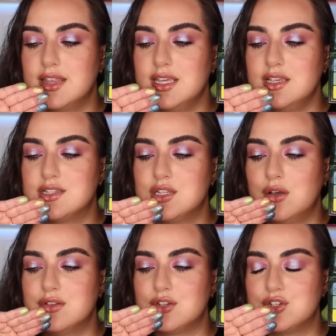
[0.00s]
These
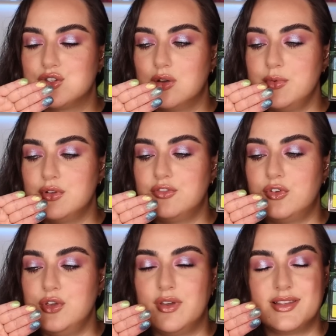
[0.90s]
tones are so
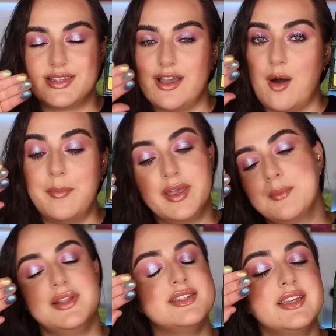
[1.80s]
beautiful. You can see how
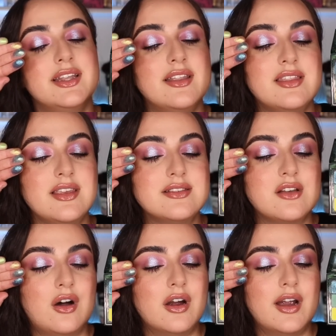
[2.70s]
pigmented these
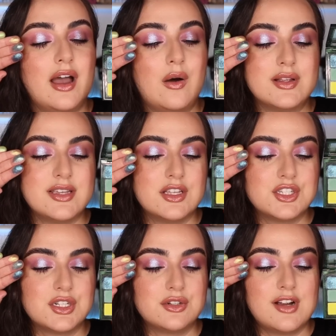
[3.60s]
are, how
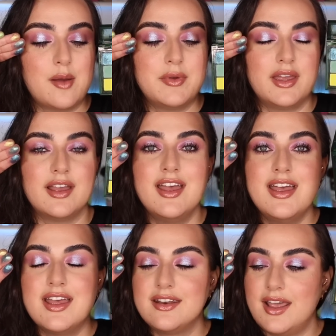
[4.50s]
attention grabbing,
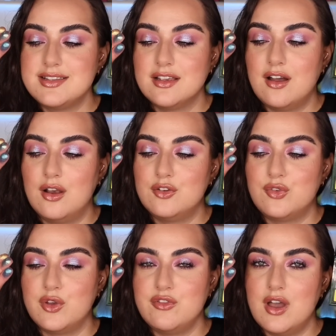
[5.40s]
nice and
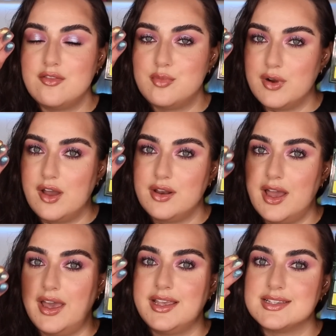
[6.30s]
colorful. If you have brown
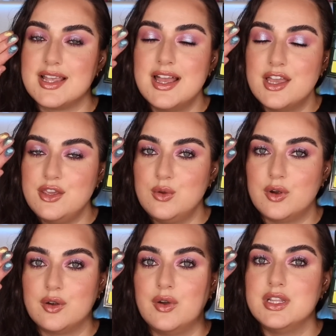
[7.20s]
eyes, you
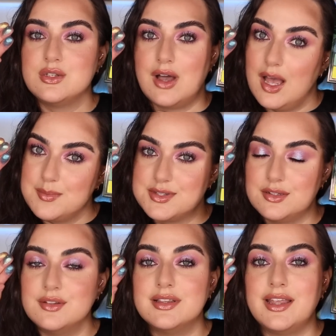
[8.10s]
are going to
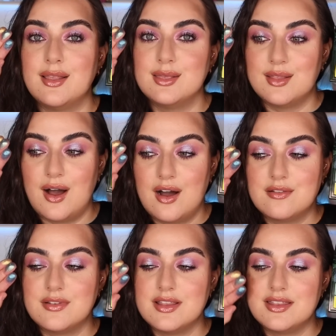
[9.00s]
absolutely
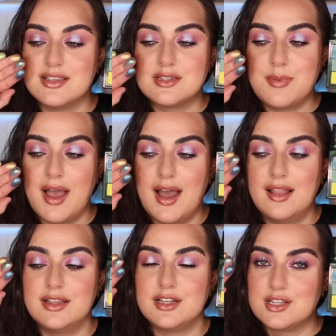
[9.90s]
love this
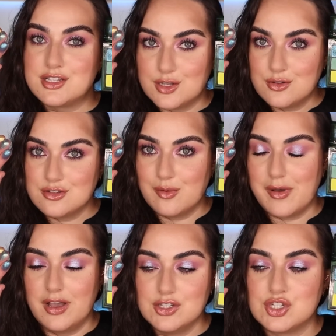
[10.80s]
palette so, so
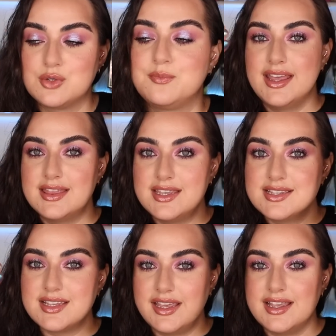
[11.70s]
much. And
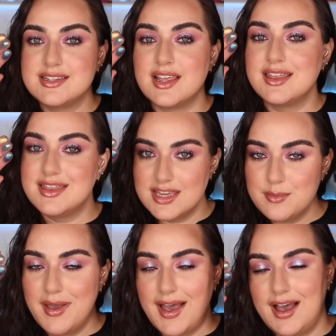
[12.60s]
this is
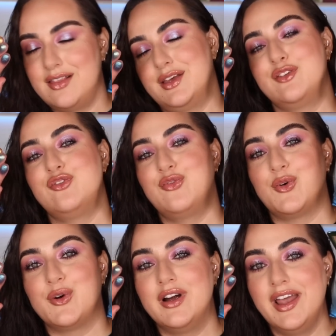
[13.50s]
the palette
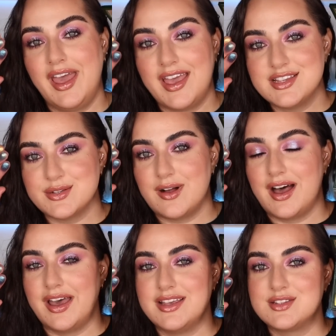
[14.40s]
for hazel
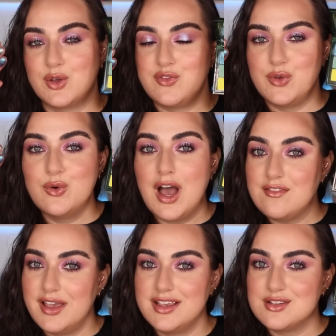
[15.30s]
eyes. So if you
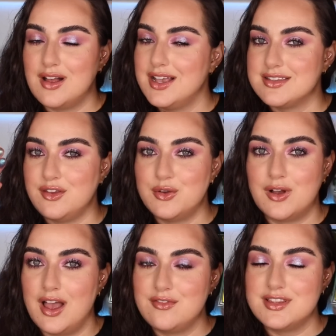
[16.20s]
have hazel eyes and you
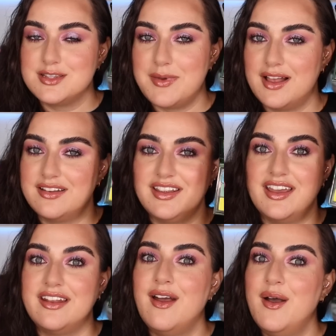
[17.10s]
don't have this palette
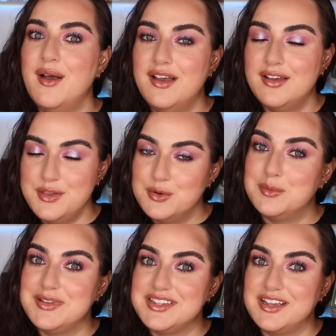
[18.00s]
yet, you
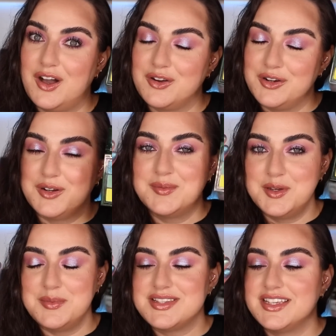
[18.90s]
are missing out, girl.
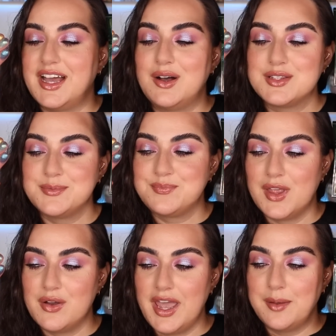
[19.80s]
You're missing out.
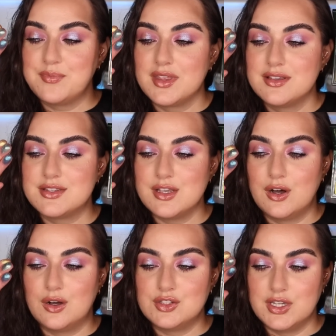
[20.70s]
Okay,
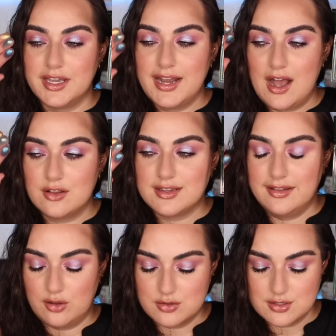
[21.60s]
so check it out.
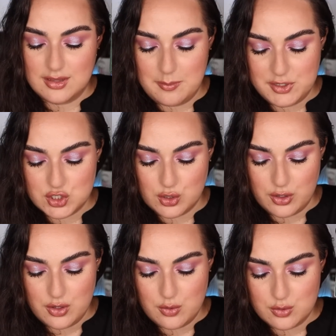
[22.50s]
And also let me show
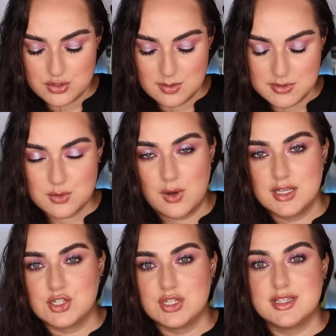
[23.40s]
you some
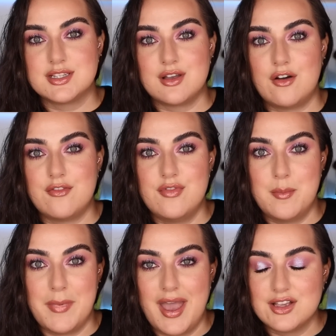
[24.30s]
swatches of the
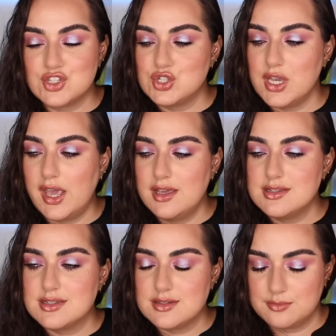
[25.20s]
matte
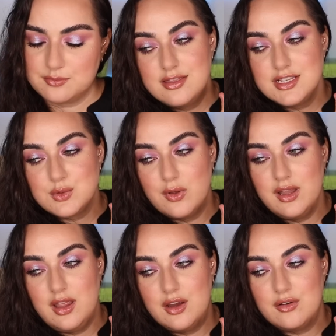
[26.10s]
shades. This one
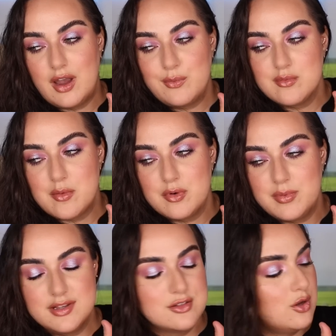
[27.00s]
here, I remember
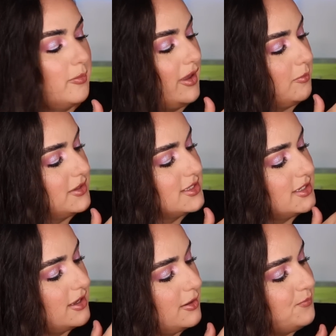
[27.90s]
being so
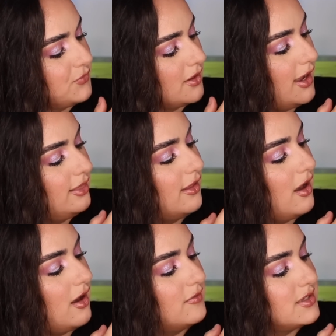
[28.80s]
pigmented. I
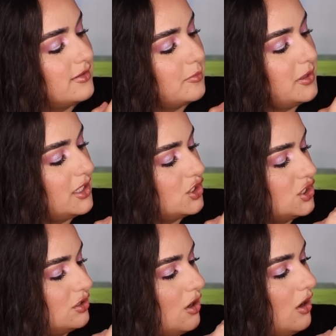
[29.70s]
loved the
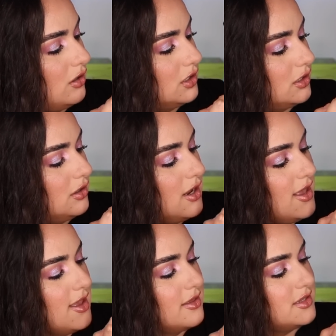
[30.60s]
peachy color,
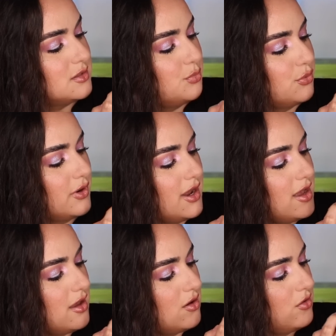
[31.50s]
this
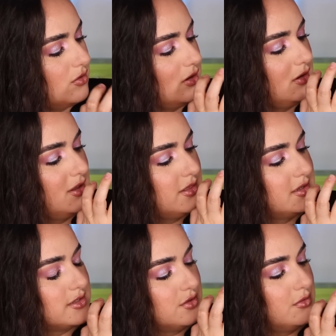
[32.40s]
brown,
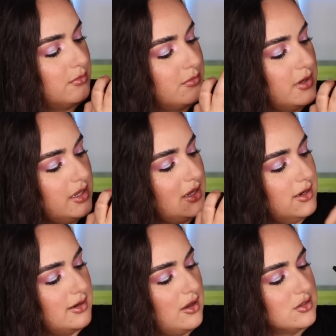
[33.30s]
this
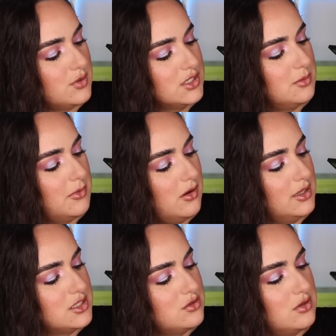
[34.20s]
green. I'll swatch them all.
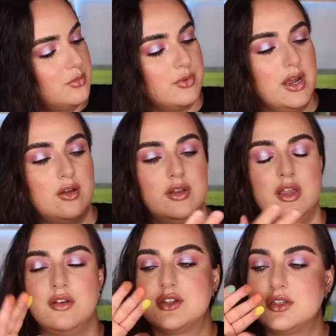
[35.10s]
Let's do the brown
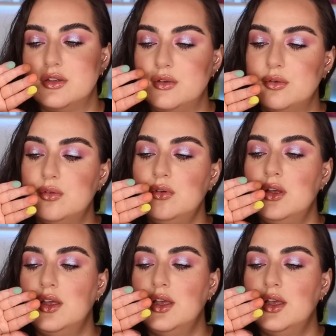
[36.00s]
here too.